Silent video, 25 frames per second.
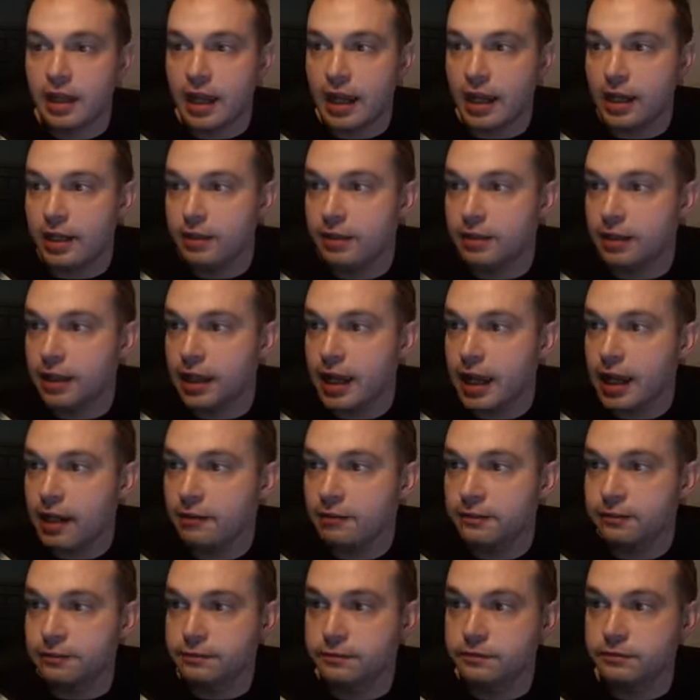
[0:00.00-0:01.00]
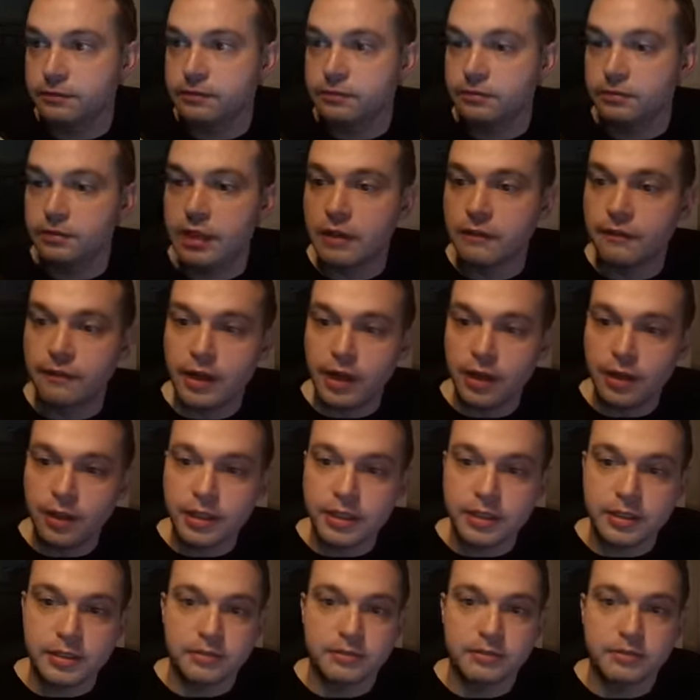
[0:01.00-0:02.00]
And they have a
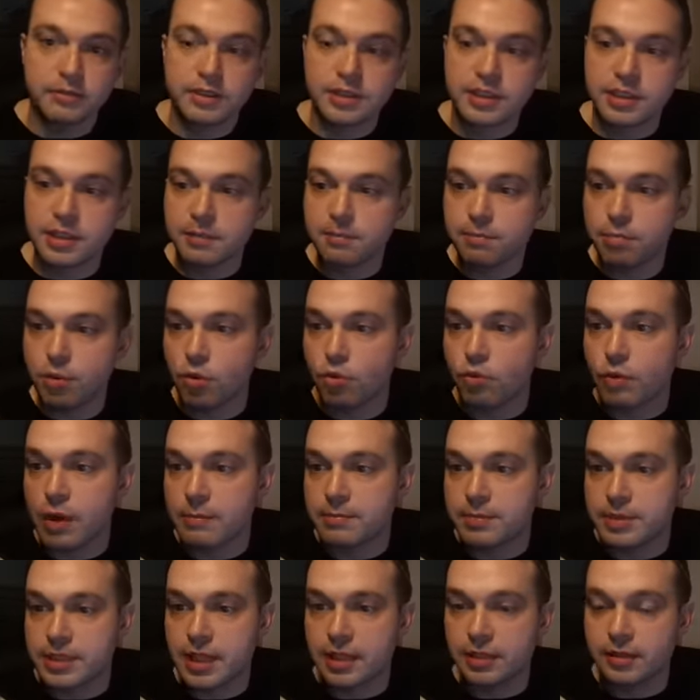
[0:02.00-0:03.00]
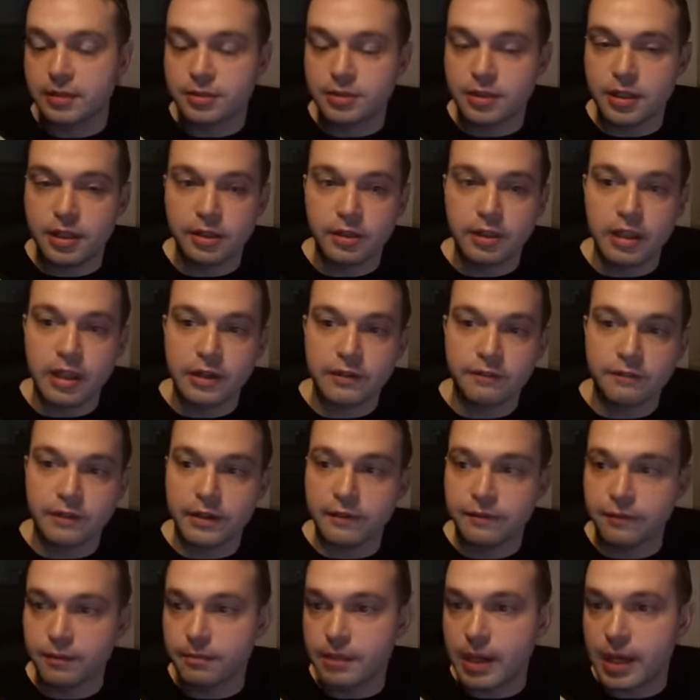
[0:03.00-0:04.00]
very simple website. There's not a lot of
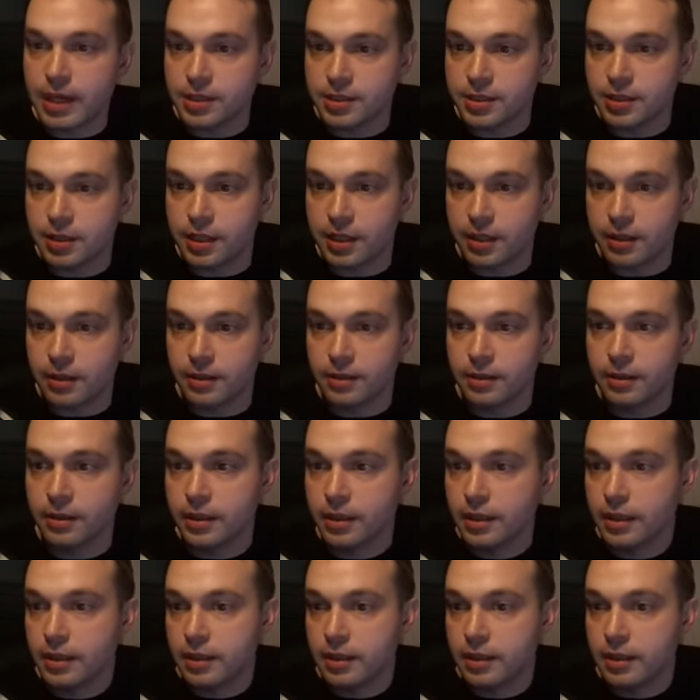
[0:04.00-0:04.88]
information here.